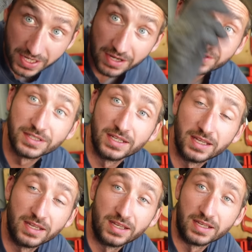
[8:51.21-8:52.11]
out
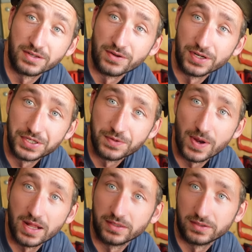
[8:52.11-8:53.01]
as long as you
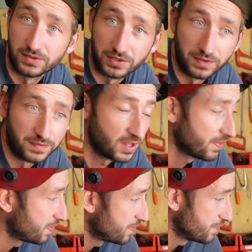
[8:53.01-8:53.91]
weld sort of
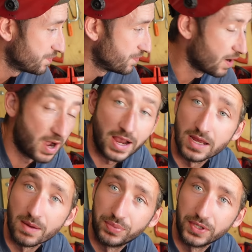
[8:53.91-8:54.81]
not too high
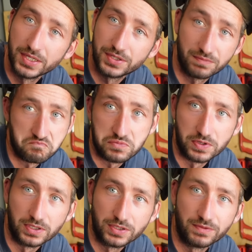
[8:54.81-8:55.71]
amperage,
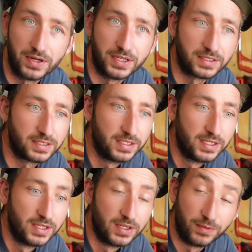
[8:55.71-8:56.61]
you can just run it,
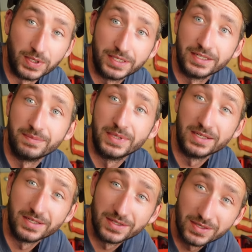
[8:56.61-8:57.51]
which has
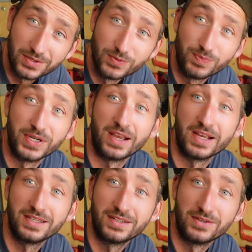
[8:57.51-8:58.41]
been super
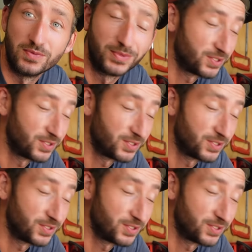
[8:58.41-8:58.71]
nice. No more